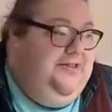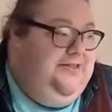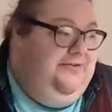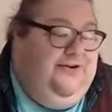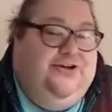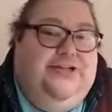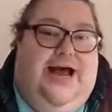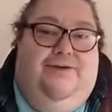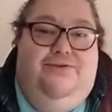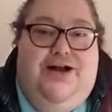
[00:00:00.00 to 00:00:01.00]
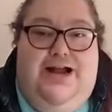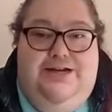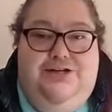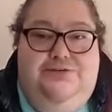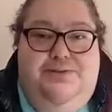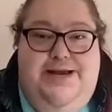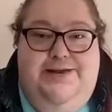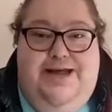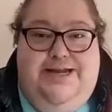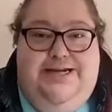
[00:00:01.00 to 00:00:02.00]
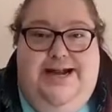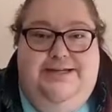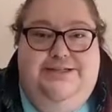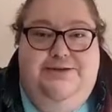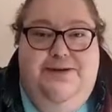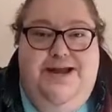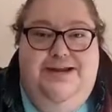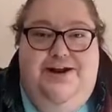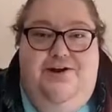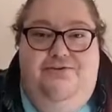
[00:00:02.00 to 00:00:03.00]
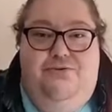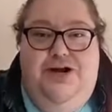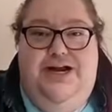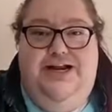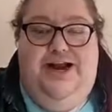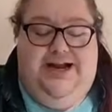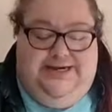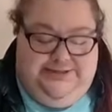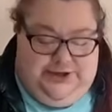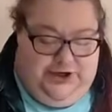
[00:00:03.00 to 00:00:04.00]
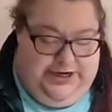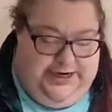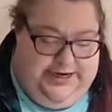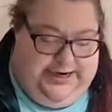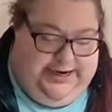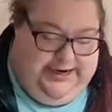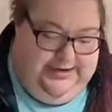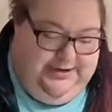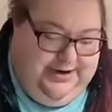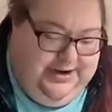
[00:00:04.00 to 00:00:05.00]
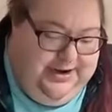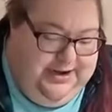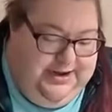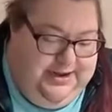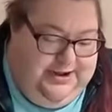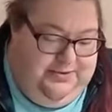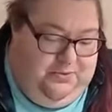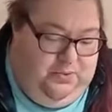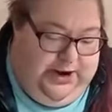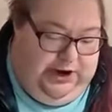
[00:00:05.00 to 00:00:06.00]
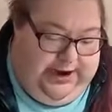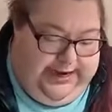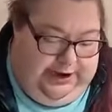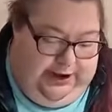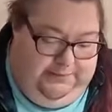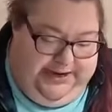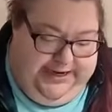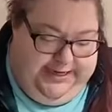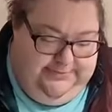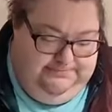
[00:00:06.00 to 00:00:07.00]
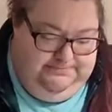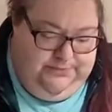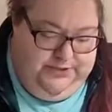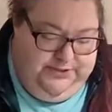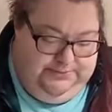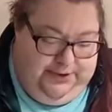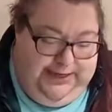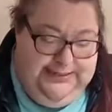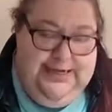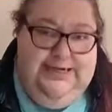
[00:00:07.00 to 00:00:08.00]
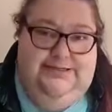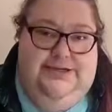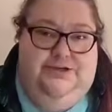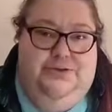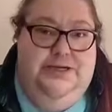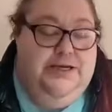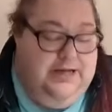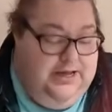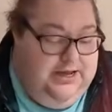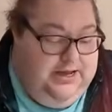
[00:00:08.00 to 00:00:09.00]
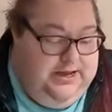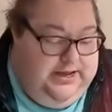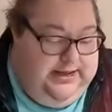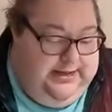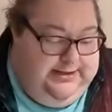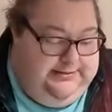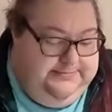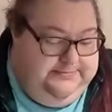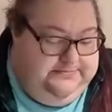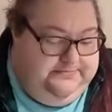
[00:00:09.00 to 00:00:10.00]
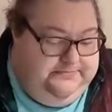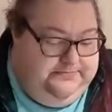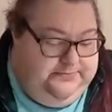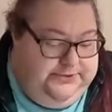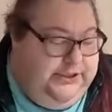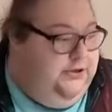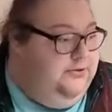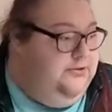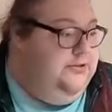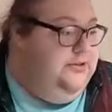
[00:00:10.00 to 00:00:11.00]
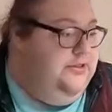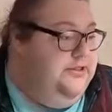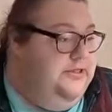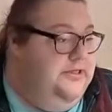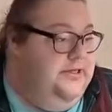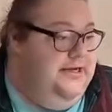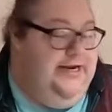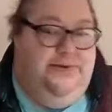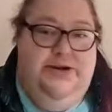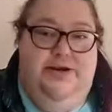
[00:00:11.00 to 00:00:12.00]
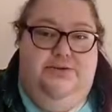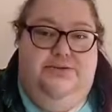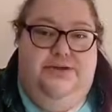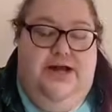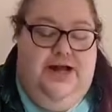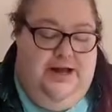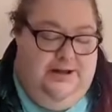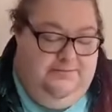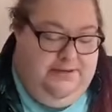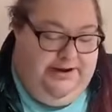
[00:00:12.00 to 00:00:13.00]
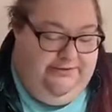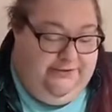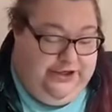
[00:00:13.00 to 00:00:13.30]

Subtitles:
the first half will kind of just be like a guesstimate of when I started and where I got my supplies at, excuse me. So here we go. My